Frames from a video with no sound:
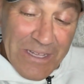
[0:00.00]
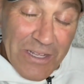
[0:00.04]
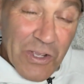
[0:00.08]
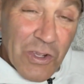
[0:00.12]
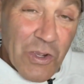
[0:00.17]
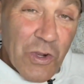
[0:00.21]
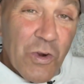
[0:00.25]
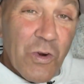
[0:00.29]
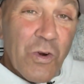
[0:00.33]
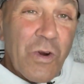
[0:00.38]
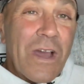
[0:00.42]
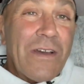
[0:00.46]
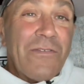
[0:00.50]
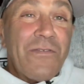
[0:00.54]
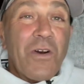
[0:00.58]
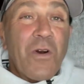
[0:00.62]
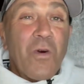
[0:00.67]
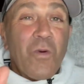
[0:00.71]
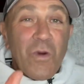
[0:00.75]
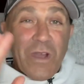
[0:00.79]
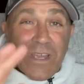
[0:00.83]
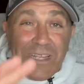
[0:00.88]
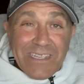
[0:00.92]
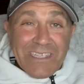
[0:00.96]
Whoever
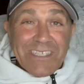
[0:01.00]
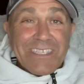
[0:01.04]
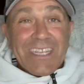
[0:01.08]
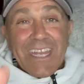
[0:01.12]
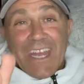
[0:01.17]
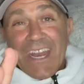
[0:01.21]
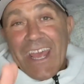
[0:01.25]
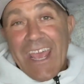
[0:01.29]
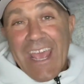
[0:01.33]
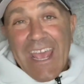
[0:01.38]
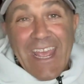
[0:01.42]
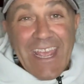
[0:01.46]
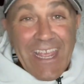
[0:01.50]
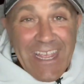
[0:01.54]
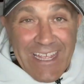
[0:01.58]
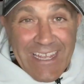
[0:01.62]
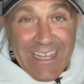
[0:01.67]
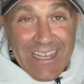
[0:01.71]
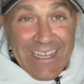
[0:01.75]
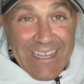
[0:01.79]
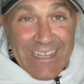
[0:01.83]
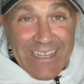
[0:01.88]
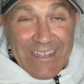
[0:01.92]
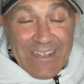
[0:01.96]
wins today,
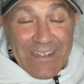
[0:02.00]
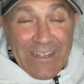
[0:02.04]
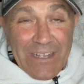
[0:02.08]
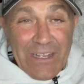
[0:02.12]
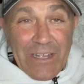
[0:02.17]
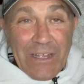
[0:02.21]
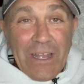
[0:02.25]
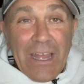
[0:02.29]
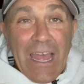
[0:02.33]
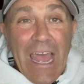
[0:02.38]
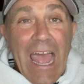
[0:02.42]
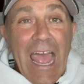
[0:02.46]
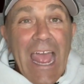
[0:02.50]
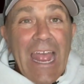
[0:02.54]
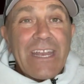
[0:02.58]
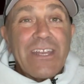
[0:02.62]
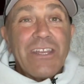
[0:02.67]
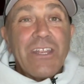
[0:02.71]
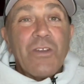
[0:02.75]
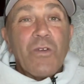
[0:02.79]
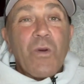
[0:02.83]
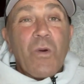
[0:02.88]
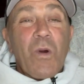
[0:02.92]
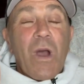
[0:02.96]
I'm
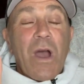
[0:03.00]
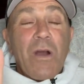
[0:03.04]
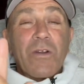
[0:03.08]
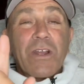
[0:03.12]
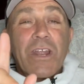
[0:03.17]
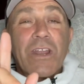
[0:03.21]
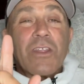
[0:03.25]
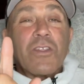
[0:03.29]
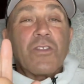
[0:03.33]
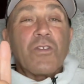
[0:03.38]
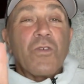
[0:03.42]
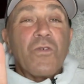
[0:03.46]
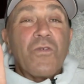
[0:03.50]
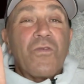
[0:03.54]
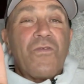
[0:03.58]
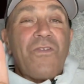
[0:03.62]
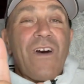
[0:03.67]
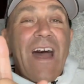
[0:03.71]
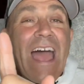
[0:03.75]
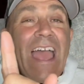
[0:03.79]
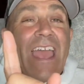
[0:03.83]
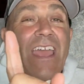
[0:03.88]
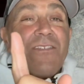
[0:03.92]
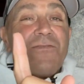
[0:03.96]
going to do
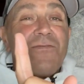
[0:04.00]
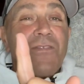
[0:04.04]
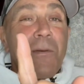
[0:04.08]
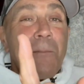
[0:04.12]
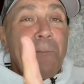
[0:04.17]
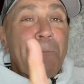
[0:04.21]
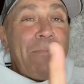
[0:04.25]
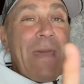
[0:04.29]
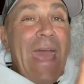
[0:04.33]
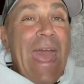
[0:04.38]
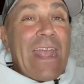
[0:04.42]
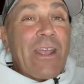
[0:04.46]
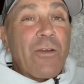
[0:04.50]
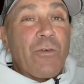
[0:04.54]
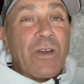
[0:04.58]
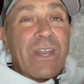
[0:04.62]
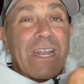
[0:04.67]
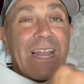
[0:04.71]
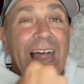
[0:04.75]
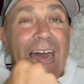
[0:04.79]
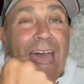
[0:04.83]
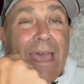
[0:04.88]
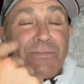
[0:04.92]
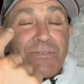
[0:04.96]
5 backward
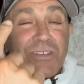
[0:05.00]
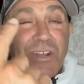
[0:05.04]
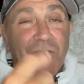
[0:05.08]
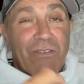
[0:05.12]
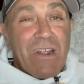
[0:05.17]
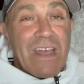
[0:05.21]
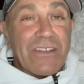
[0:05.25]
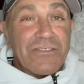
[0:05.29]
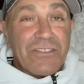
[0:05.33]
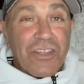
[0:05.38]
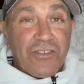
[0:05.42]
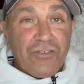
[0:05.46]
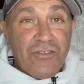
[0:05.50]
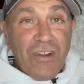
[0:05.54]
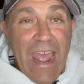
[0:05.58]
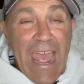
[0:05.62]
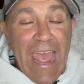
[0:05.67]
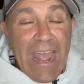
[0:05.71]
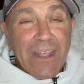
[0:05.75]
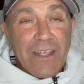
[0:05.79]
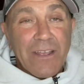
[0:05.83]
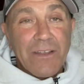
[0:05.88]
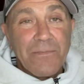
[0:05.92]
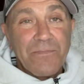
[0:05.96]
laps around the
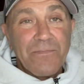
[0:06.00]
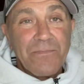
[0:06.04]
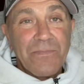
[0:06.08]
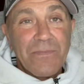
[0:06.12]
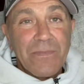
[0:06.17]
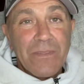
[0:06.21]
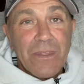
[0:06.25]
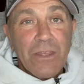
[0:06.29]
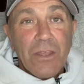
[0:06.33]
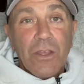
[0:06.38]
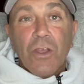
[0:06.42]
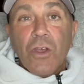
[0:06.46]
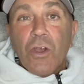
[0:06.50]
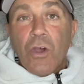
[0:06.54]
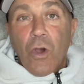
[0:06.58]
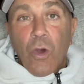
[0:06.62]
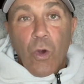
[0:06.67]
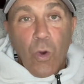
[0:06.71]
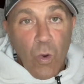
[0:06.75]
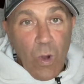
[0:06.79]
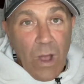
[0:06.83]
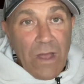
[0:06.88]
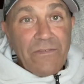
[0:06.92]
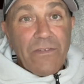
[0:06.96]
track.
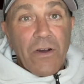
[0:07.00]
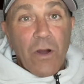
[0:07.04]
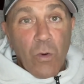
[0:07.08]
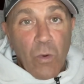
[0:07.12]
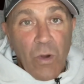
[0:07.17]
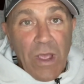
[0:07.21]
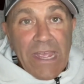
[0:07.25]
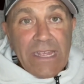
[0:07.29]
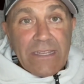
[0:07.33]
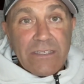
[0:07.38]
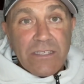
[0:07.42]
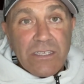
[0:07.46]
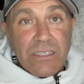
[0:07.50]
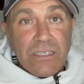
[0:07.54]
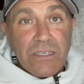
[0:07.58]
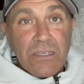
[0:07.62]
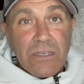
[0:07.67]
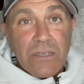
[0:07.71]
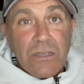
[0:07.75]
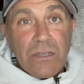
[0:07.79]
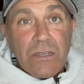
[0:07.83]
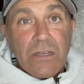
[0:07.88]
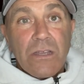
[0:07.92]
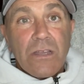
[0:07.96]
Whoever wins,
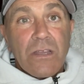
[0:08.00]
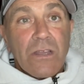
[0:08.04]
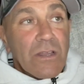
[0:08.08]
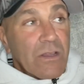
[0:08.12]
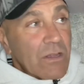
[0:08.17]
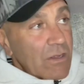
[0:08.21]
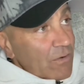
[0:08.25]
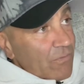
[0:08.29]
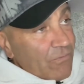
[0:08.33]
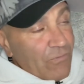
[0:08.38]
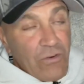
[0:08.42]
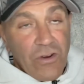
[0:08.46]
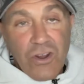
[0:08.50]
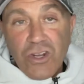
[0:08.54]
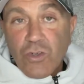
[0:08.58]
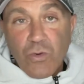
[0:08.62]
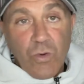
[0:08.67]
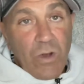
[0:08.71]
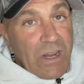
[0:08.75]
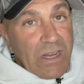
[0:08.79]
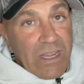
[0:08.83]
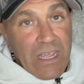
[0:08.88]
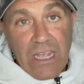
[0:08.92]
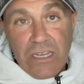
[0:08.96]
first
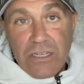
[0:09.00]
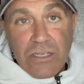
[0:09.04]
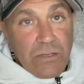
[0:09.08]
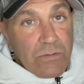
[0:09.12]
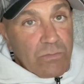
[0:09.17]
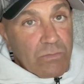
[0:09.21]
one gets